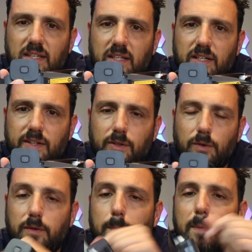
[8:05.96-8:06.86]
here
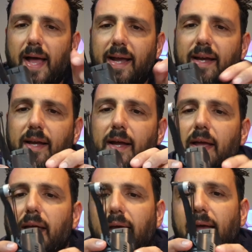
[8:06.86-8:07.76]
on the back,
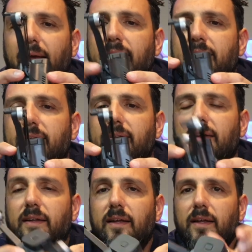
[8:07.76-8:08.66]
and
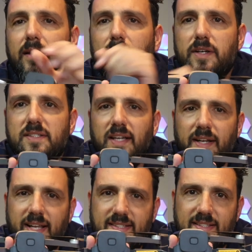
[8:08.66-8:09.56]
there's
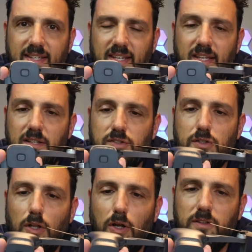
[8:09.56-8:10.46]
an SD
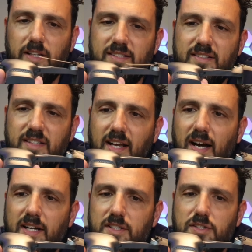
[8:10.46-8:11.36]

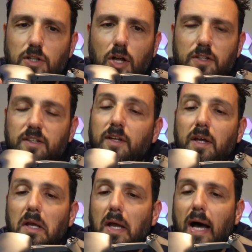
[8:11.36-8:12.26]
card slot.
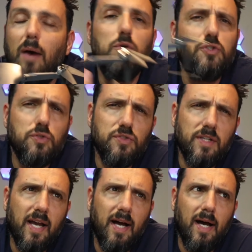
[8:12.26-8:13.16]
I was
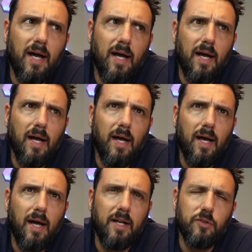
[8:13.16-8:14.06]
using
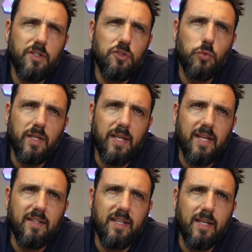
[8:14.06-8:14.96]

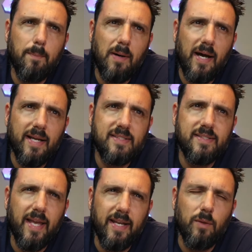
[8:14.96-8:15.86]
128
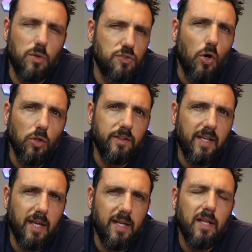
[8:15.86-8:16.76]
gigabytes and it was
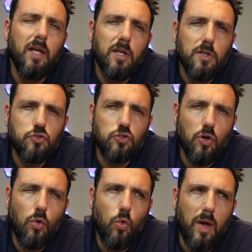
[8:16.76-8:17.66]
holding it,
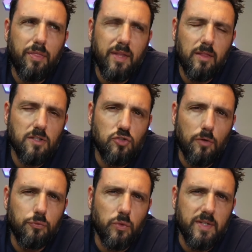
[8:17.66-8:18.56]
so I think the
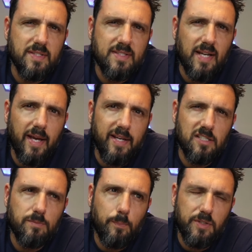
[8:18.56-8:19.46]
software inside
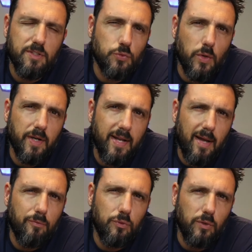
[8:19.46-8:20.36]
is pretty strong
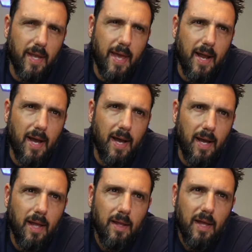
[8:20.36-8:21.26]
enough to get
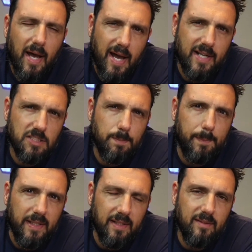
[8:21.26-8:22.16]
a high
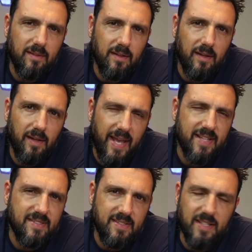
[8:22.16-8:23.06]
speed
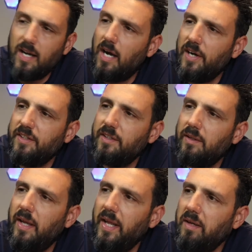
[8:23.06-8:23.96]
SD card,
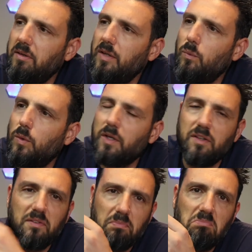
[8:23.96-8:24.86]
and it
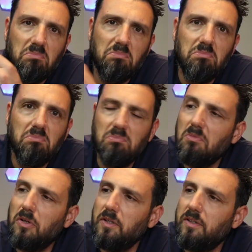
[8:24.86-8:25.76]
worked
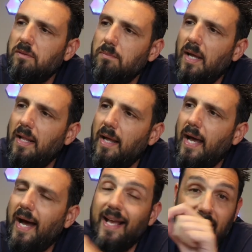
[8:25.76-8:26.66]
good.
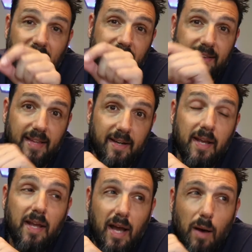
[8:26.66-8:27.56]
I like that.
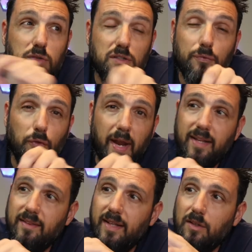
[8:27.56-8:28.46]
I was
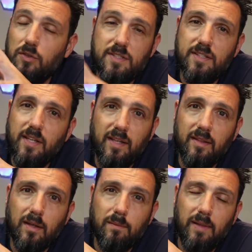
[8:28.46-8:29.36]
afraid that
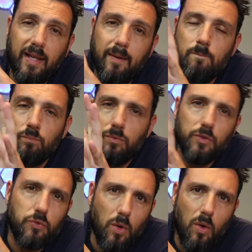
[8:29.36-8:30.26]
considering
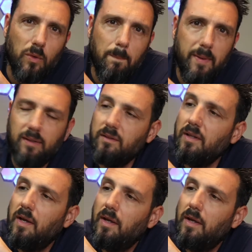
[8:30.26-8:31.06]
the drone build,